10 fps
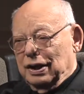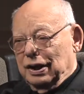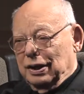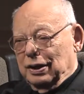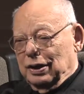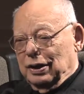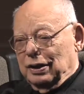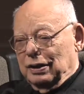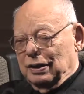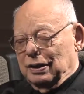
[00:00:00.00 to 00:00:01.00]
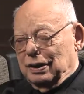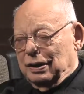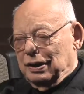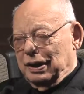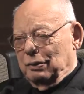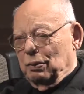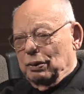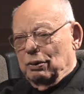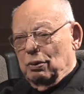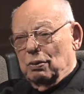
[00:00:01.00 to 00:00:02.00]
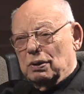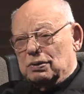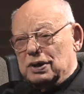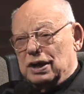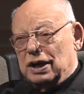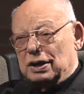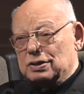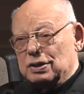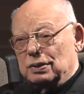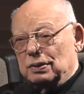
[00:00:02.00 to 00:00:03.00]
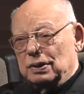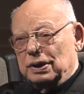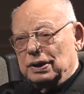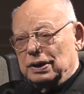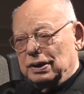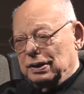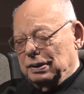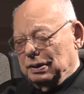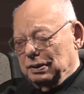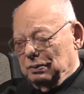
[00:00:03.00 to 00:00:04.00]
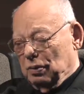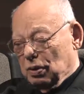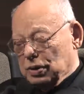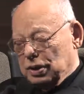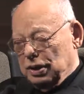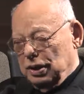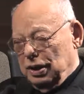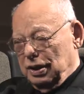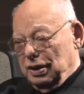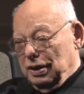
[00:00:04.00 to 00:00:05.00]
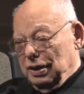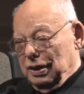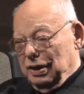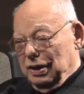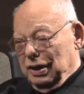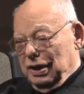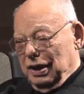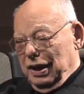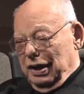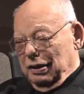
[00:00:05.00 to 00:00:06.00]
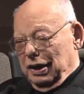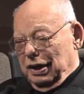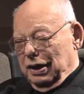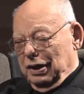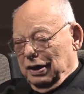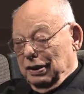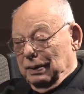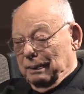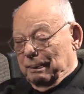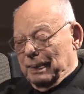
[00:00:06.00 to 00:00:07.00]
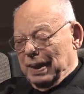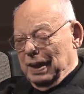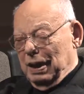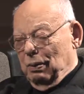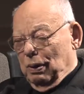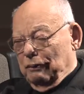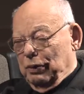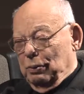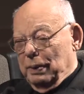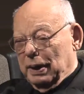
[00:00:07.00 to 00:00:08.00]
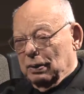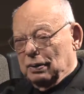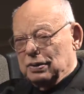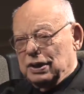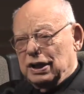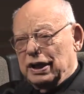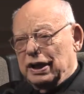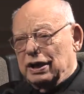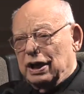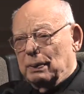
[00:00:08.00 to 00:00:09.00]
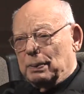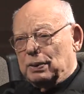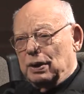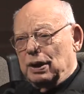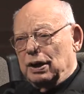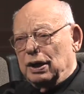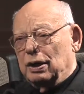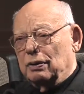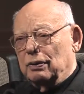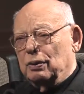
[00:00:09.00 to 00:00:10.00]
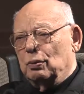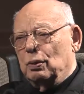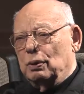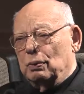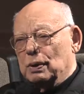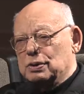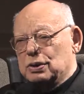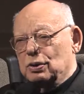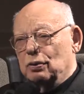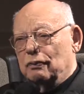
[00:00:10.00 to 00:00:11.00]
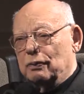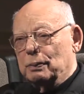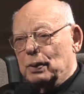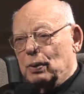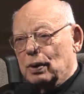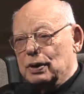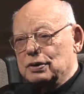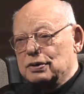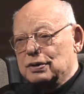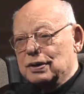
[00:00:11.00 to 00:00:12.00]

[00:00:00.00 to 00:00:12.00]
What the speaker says: And at Woodrow Wilson High School in Washington. And then I won a few medals. Then I had an opportunity to go to the Woodward School for Boys,